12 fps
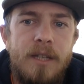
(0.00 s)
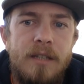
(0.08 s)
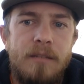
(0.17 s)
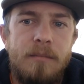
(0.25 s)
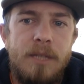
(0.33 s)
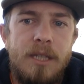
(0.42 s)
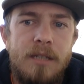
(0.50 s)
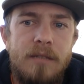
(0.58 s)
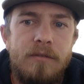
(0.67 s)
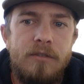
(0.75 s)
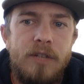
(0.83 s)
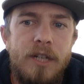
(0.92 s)
as a means
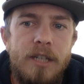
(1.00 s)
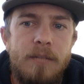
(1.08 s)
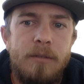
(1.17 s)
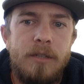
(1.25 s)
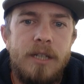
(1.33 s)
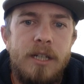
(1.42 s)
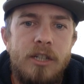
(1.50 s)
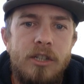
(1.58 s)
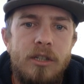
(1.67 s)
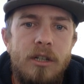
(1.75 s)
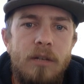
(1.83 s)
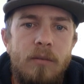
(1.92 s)
of
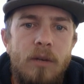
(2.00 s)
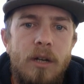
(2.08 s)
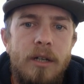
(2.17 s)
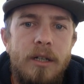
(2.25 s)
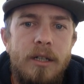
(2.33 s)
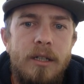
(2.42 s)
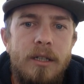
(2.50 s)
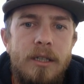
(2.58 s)
transportation on water.